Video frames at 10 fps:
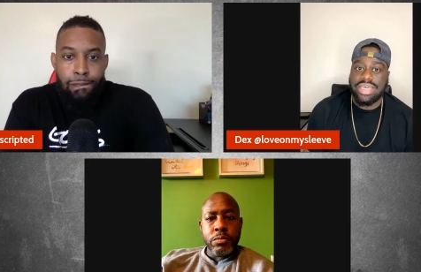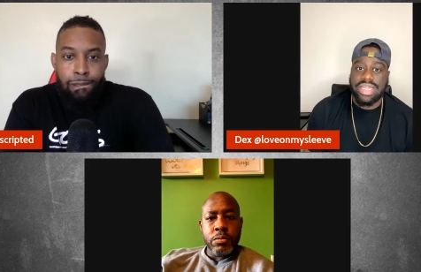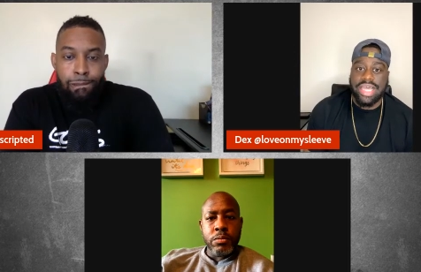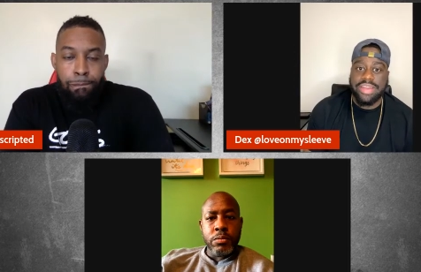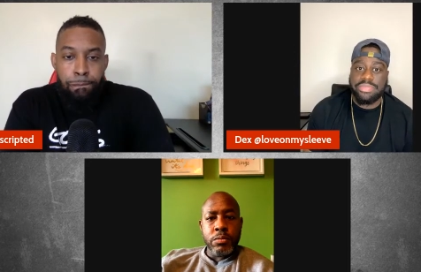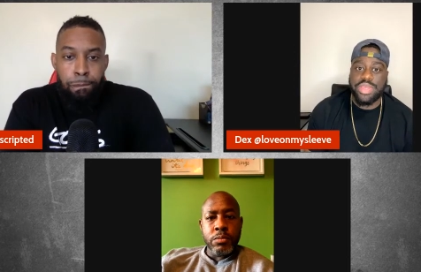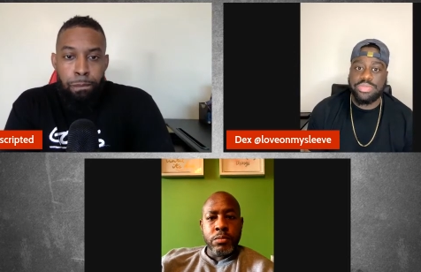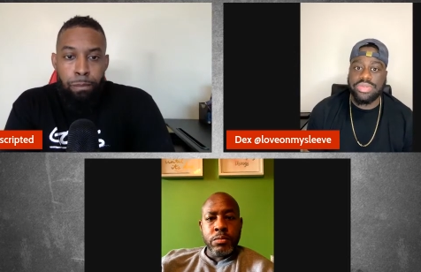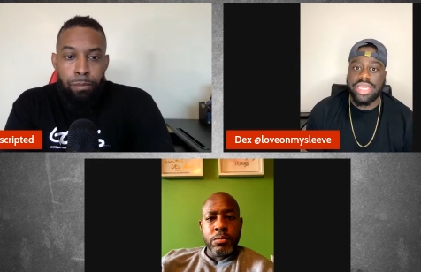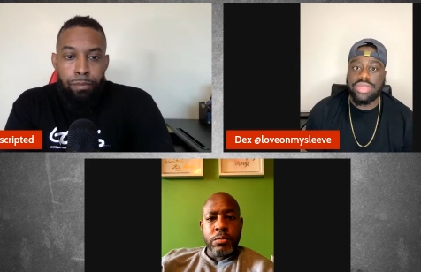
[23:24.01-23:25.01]
Speaker 1: A lot of
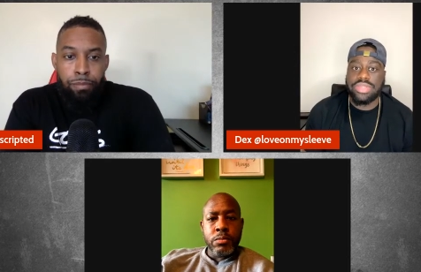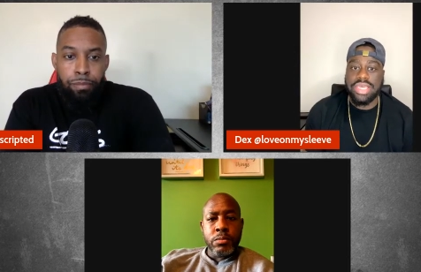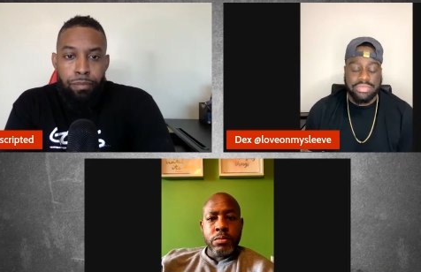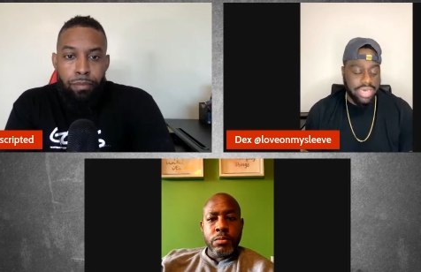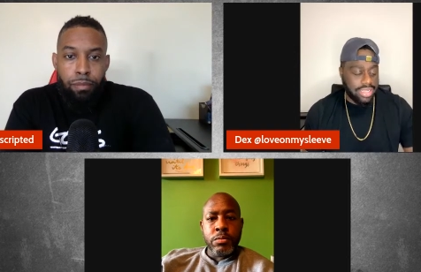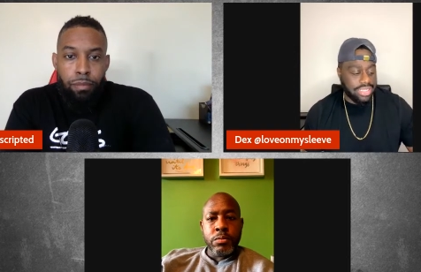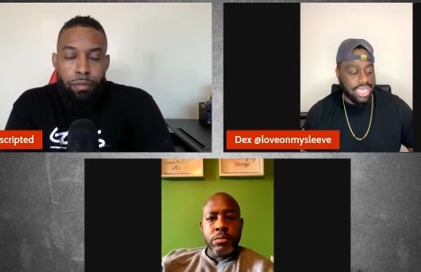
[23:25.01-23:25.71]
people, like you think about it,